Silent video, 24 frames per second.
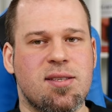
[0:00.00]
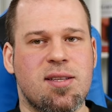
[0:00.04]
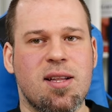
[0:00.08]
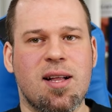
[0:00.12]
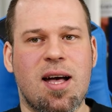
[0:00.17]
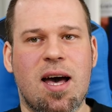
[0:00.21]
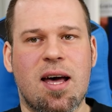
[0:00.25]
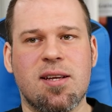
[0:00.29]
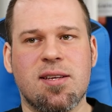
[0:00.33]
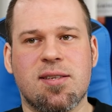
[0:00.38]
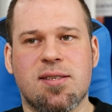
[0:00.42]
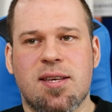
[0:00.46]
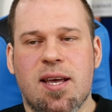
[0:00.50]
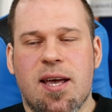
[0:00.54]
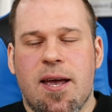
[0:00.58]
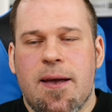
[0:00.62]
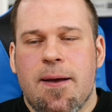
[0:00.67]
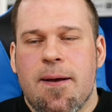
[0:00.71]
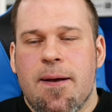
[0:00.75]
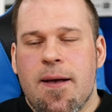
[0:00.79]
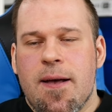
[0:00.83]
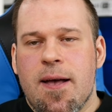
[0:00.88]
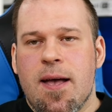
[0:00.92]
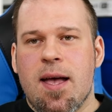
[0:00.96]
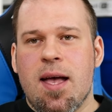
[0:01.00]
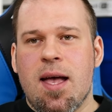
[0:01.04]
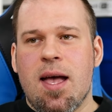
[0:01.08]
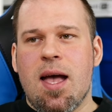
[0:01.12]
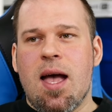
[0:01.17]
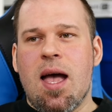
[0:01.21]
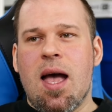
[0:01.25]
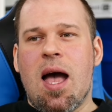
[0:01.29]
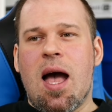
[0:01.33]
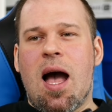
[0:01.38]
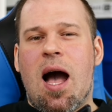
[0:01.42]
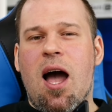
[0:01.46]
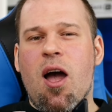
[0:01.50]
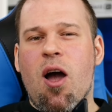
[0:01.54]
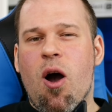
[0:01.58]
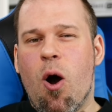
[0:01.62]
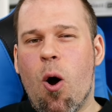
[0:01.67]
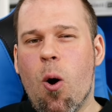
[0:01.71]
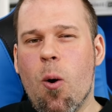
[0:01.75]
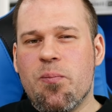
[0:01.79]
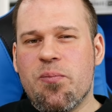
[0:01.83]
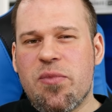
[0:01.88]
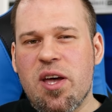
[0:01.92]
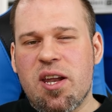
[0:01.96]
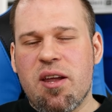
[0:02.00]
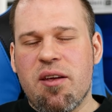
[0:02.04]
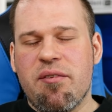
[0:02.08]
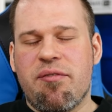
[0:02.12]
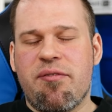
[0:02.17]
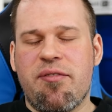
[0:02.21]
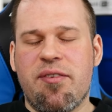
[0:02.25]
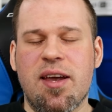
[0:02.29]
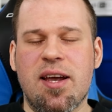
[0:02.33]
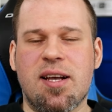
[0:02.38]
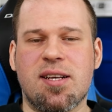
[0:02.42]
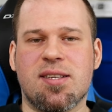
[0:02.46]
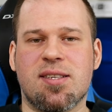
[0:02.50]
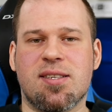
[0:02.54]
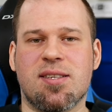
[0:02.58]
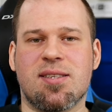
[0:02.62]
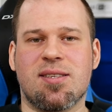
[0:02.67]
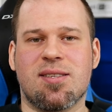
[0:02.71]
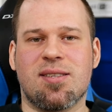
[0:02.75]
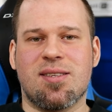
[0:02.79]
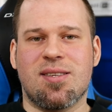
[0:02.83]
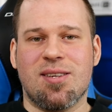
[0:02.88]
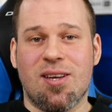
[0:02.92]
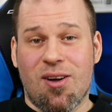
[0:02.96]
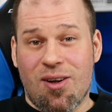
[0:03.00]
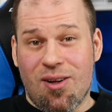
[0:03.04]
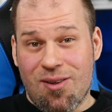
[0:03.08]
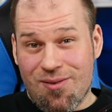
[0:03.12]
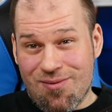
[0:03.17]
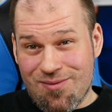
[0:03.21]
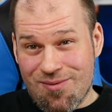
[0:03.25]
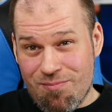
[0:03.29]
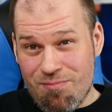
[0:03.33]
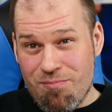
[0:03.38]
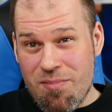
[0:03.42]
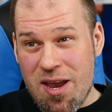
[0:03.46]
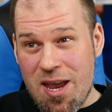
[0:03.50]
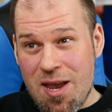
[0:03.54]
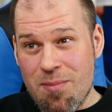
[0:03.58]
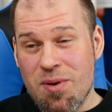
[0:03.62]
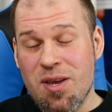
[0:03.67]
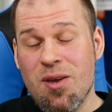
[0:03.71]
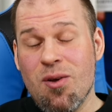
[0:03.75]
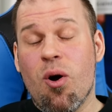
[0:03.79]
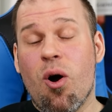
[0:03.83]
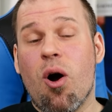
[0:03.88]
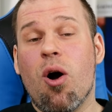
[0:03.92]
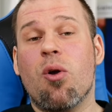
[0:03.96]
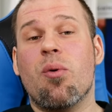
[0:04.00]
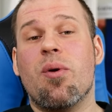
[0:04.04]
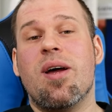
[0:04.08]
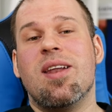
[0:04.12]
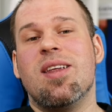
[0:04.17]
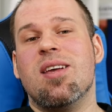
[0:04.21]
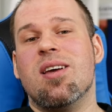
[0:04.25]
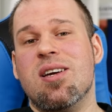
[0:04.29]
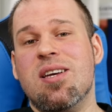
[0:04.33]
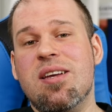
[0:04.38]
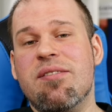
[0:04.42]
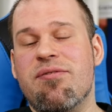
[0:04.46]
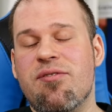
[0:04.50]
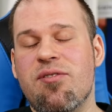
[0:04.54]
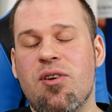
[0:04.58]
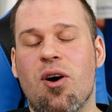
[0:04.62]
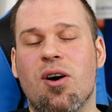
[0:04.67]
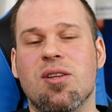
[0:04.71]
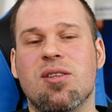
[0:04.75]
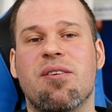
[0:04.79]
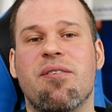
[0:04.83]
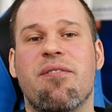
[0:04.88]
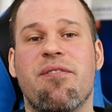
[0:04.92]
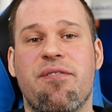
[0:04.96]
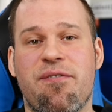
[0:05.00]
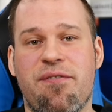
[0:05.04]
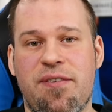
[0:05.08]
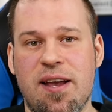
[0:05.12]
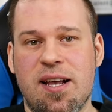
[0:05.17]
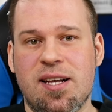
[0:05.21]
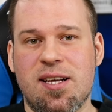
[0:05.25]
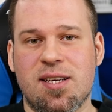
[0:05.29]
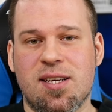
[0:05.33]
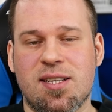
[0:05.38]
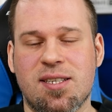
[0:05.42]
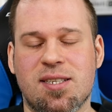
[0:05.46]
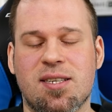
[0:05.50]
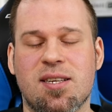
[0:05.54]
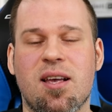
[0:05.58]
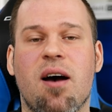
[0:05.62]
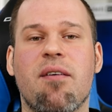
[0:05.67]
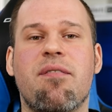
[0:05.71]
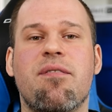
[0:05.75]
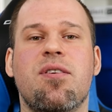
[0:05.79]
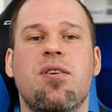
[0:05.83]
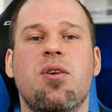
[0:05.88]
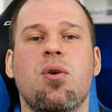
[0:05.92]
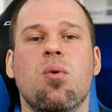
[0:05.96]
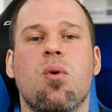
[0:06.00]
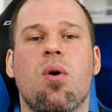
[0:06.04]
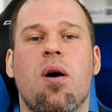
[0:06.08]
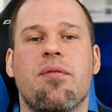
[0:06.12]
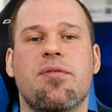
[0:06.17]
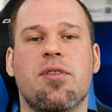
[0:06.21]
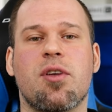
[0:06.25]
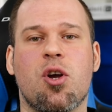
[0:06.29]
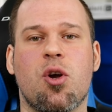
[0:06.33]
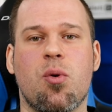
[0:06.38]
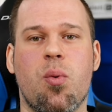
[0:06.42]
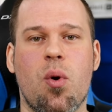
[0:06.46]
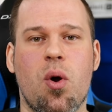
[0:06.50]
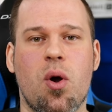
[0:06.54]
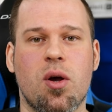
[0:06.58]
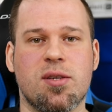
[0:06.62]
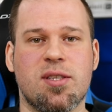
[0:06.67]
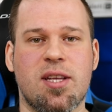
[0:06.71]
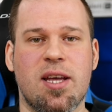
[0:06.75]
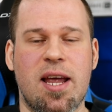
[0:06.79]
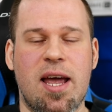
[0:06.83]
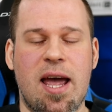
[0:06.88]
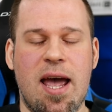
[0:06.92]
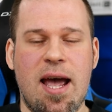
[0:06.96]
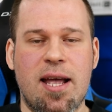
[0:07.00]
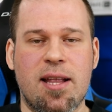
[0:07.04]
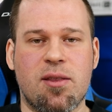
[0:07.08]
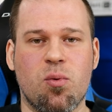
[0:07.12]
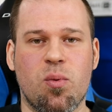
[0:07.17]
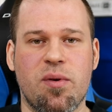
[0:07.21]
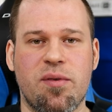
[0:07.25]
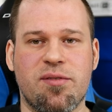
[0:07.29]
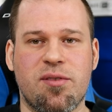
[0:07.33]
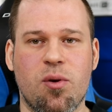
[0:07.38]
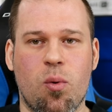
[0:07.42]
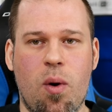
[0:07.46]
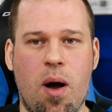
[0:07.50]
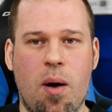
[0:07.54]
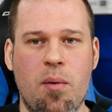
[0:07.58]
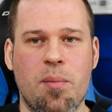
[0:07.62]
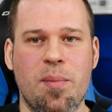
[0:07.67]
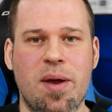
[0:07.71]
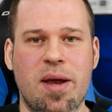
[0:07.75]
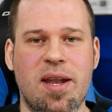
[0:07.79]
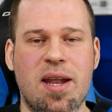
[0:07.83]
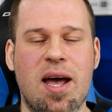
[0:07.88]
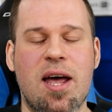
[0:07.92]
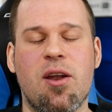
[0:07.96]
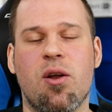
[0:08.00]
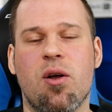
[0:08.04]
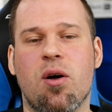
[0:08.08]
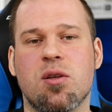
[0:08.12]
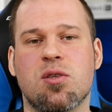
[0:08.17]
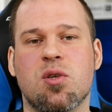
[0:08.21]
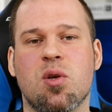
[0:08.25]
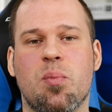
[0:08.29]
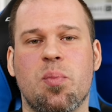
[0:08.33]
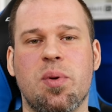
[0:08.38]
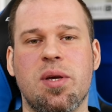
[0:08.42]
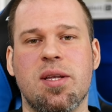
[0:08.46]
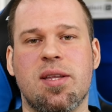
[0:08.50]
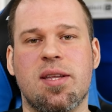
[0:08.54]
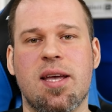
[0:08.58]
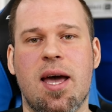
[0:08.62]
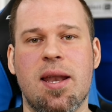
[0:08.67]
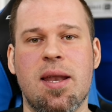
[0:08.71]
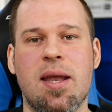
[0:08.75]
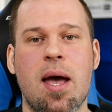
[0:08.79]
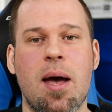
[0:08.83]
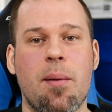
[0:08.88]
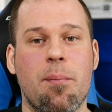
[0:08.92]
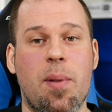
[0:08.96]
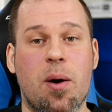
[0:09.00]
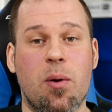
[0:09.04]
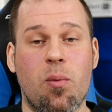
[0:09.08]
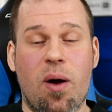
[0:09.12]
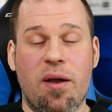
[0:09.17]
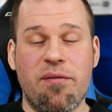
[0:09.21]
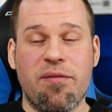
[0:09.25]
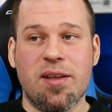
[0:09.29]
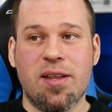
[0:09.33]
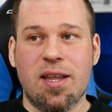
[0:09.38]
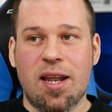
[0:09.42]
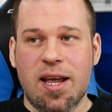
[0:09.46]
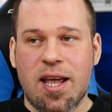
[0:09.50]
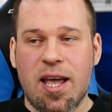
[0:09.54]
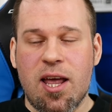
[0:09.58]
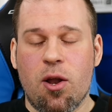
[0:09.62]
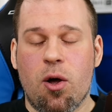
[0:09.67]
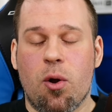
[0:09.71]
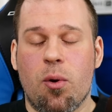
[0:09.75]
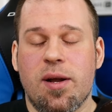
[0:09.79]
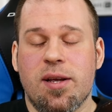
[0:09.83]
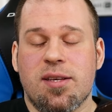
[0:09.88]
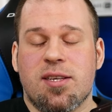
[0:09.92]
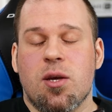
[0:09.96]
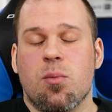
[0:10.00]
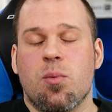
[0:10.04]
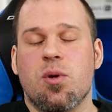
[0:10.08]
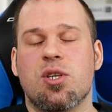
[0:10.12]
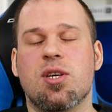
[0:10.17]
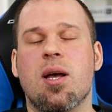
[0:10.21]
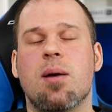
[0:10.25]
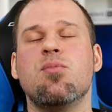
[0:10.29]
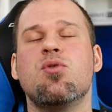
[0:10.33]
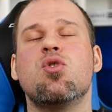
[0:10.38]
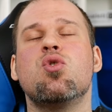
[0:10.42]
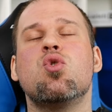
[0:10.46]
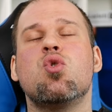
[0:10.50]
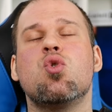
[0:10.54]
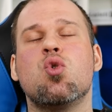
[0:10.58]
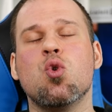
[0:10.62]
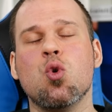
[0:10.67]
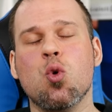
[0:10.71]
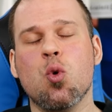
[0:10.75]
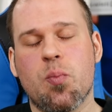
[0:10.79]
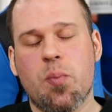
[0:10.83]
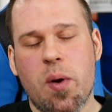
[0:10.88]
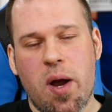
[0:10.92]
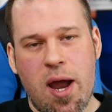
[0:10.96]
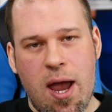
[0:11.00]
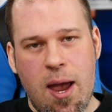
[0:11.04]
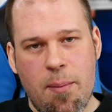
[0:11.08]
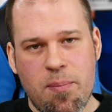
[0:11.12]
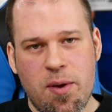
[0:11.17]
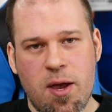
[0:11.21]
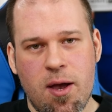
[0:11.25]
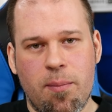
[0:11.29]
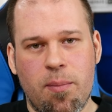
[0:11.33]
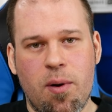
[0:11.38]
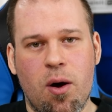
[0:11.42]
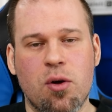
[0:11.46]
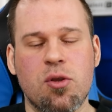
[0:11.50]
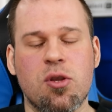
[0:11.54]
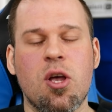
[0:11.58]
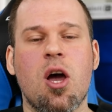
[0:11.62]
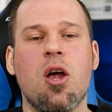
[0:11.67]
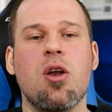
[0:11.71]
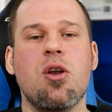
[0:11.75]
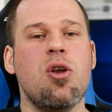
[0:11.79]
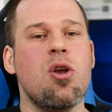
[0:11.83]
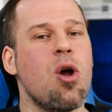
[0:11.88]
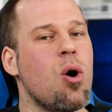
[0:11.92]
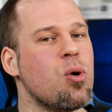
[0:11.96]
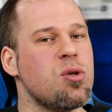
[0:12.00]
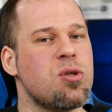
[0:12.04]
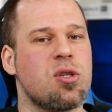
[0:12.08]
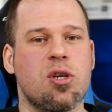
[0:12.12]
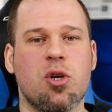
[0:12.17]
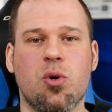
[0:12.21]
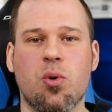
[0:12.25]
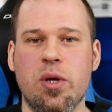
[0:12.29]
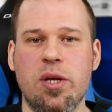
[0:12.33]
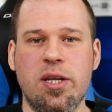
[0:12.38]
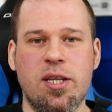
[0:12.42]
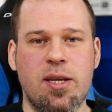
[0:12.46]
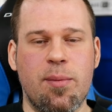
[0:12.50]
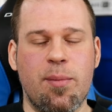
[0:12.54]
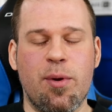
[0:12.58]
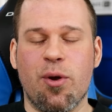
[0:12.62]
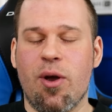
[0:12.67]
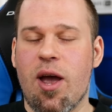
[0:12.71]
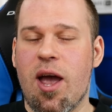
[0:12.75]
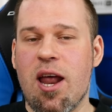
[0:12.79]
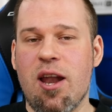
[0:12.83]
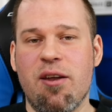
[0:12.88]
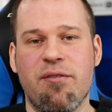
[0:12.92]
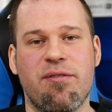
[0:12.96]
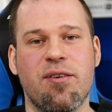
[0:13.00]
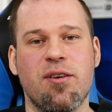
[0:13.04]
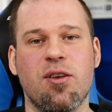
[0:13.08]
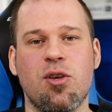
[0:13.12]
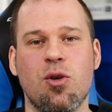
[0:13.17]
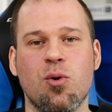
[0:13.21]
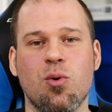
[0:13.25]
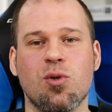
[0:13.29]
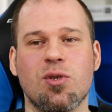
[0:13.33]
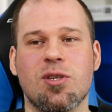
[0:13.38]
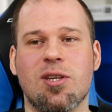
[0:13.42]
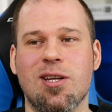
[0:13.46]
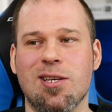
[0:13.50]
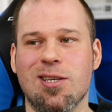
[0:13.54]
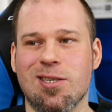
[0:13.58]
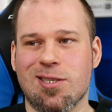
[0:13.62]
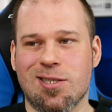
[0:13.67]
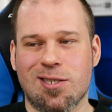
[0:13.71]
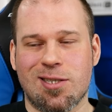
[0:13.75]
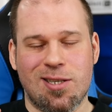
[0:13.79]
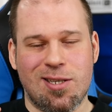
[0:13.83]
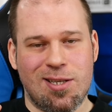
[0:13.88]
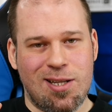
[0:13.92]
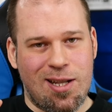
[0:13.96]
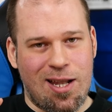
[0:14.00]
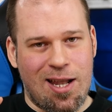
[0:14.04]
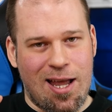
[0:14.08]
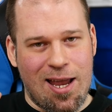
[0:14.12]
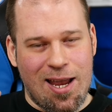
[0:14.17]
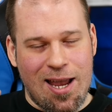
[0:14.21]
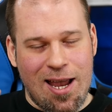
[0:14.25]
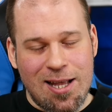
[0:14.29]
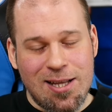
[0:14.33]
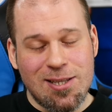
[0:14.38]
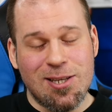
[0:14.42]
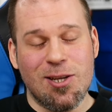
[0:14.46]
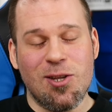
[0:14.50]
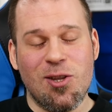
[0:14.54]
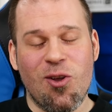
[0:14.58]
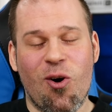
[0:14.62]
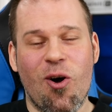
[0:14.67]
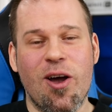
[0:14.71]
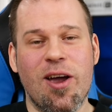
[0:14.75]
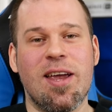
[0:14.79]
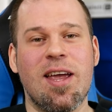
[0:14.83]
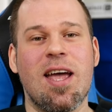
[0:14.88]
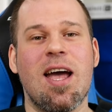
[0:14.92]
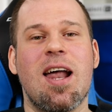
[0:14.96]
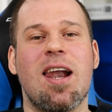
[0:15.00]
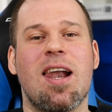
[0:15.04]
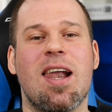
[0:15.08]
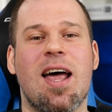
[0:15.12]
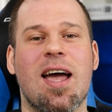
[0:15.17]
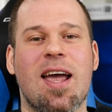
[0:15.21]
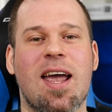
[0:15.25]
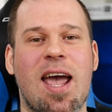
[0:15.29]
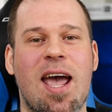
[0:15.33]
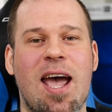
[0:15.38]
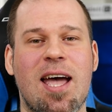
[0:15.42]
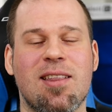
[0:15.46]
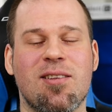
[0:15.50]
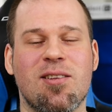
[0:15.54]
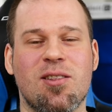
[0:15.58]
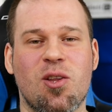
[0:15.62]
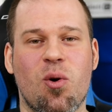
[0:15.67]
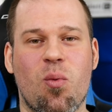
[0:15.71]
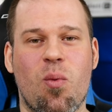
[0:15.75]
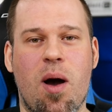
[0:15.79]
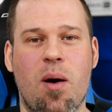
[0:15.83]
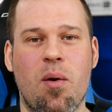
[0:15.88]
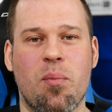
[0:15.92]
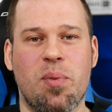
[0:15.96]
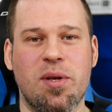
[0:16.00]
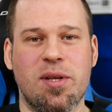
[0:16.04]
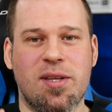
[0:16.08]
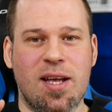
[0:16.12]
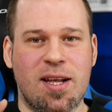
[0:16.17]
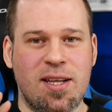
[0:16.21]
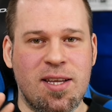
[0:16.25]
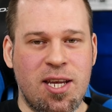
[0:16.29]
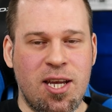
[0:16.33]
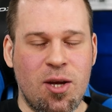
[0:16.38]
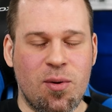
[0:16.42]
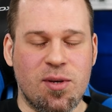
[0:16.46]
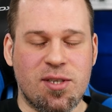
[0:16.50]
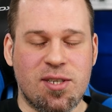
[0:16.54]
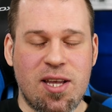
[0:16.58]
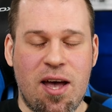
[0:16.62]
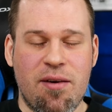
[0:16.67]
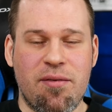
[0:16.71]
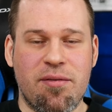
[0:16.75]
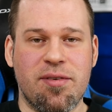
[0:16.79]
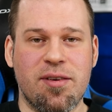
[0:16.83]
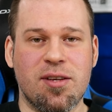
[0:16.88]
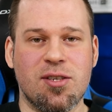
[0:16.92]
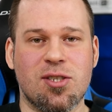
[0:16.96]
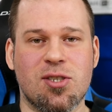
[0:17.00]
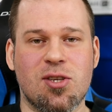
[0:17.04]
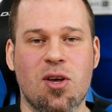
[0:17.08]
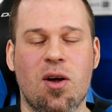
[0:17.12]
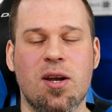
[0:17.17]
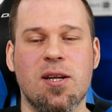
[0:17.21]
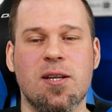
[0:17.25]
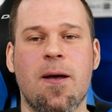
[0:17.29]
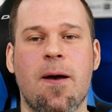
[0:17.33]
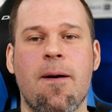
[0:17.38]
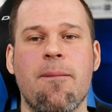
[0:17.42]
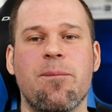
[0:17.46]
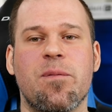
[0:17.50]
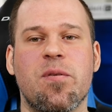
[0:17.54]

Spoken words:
still gotta say, I hope that they fixed, maybe already, if not, fix a few of the quirks that I had with the Huawei Mate 9 and also P10. But one thing that I can already say, which I'm super happy about, no screen dimming or anything useless and annoying like I had on the Huawei P10. Here is everything solid.